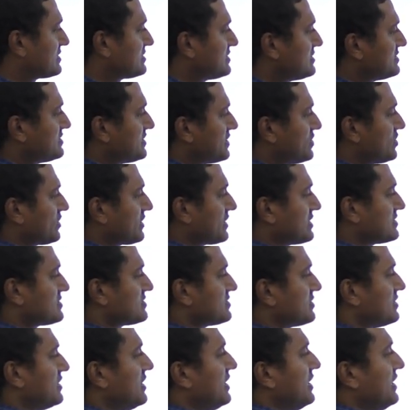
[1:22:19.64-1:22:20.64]
is there,
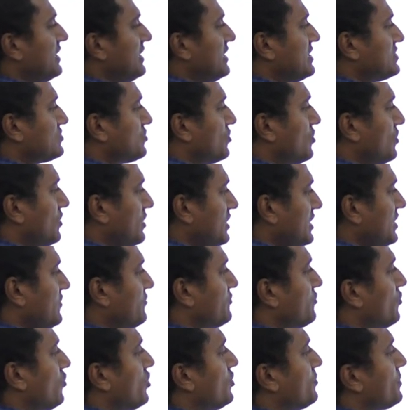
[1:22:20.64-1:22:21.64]
crust. It is only
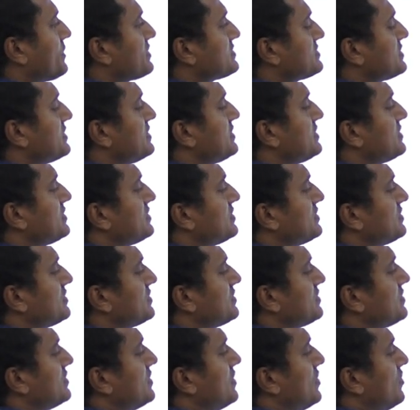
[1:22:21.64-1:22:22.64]

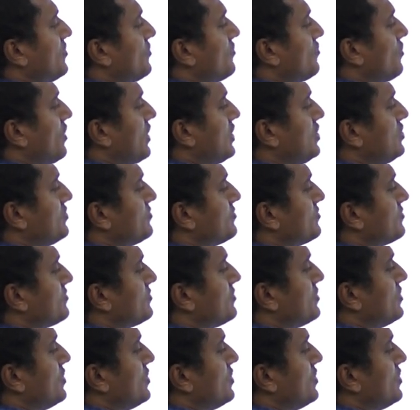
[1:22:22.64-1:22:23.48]
4% volume.